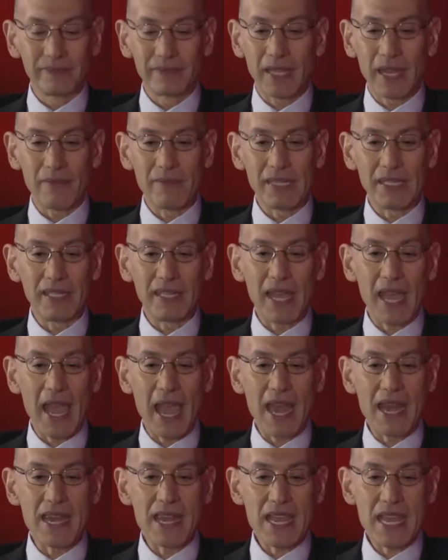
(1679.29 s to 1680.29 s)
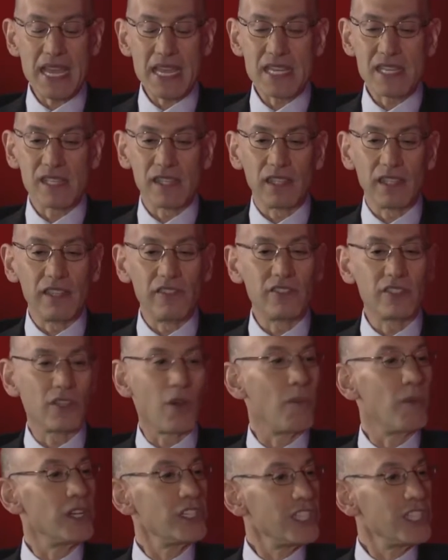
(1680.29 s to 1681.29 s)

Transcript: I mean, and he's lived so much